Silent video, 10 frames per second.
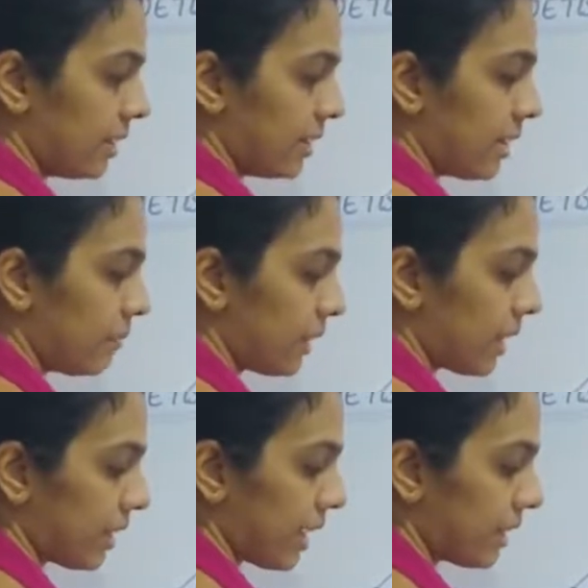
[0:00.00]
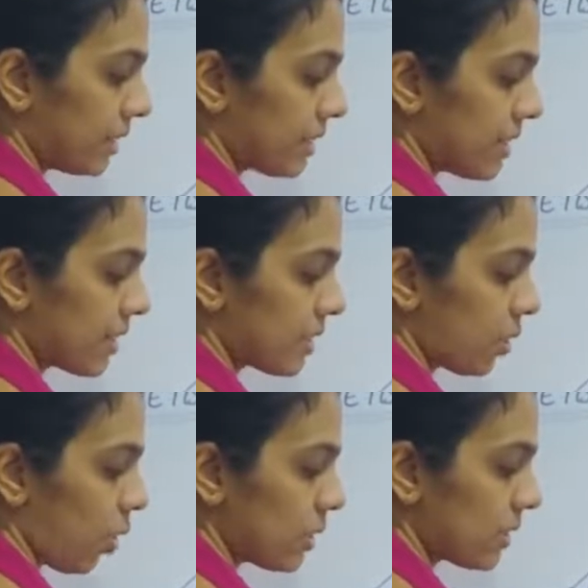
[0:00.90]
then we can write this as
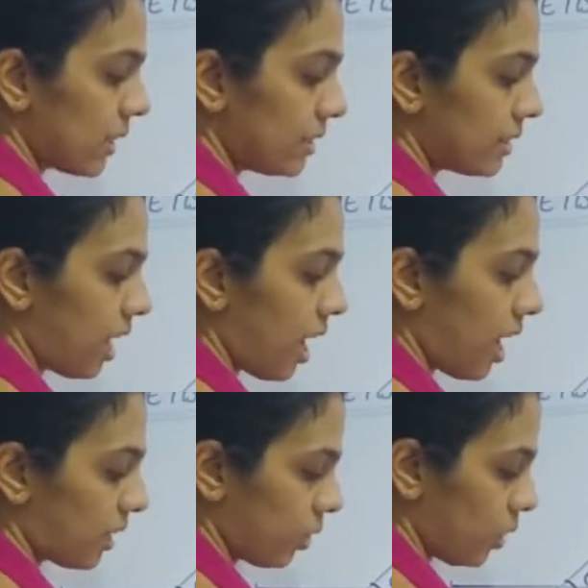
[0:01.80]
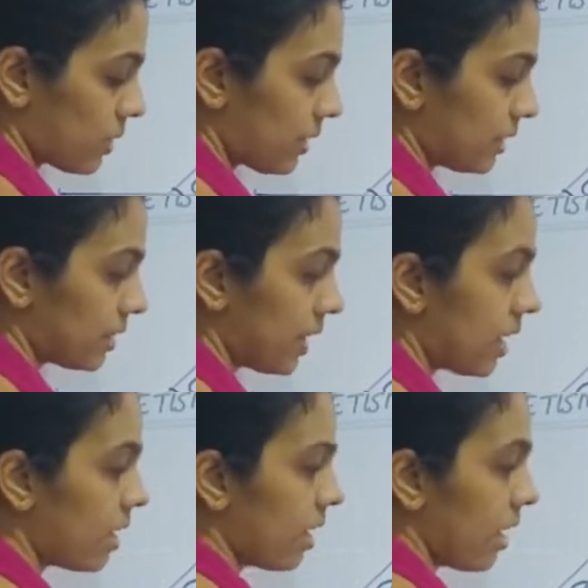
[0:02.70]
cos theta, R cos theta,